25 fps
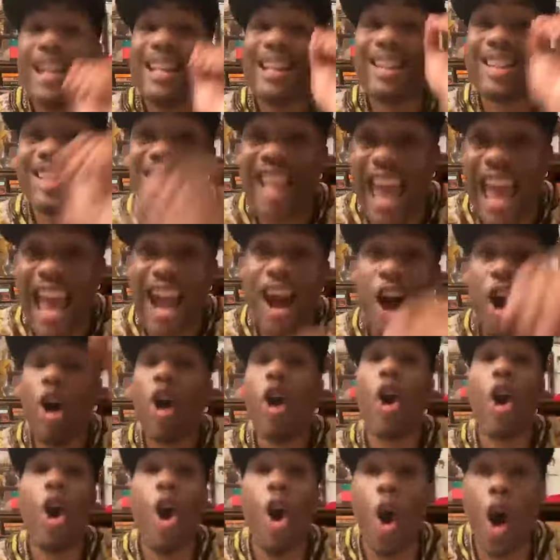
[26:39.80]
Shell
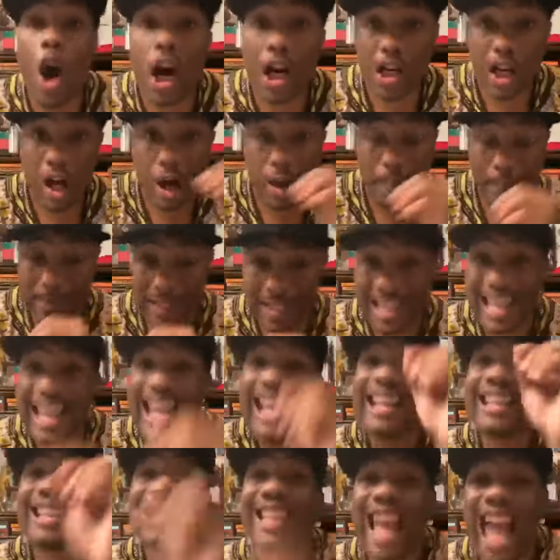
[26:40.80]
Oil Company.
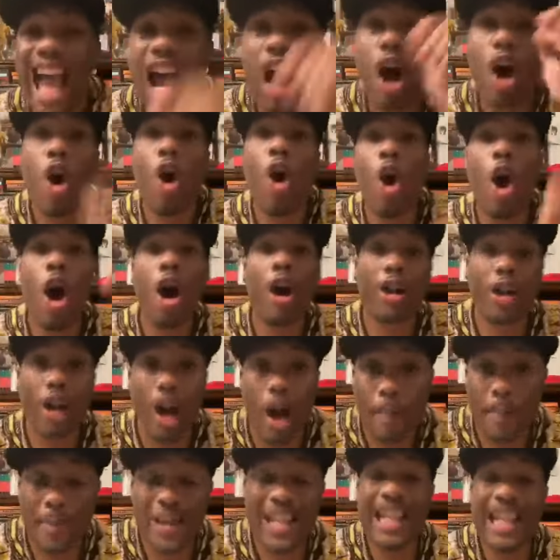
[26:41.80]
Shell Oil
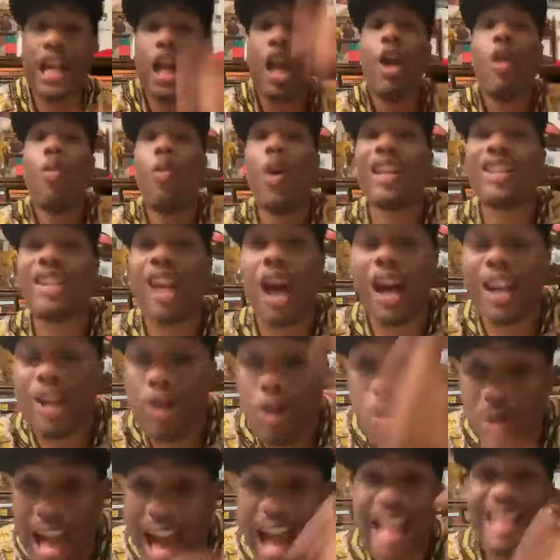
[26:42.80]
Company was a
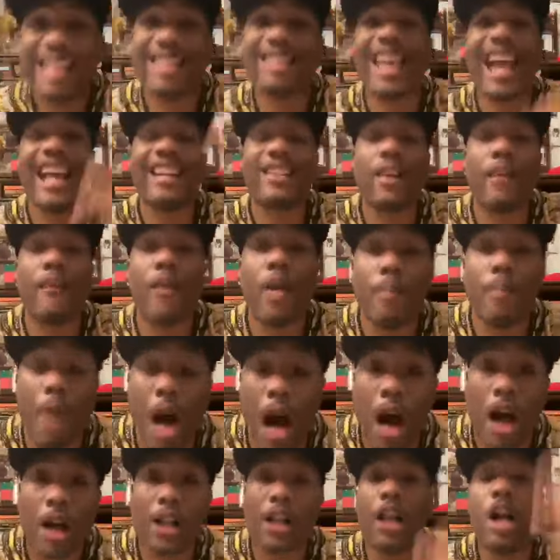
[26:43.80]
United States of
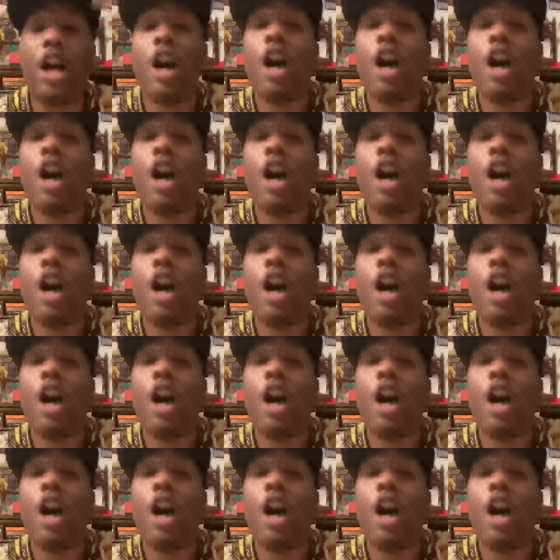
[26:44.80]
America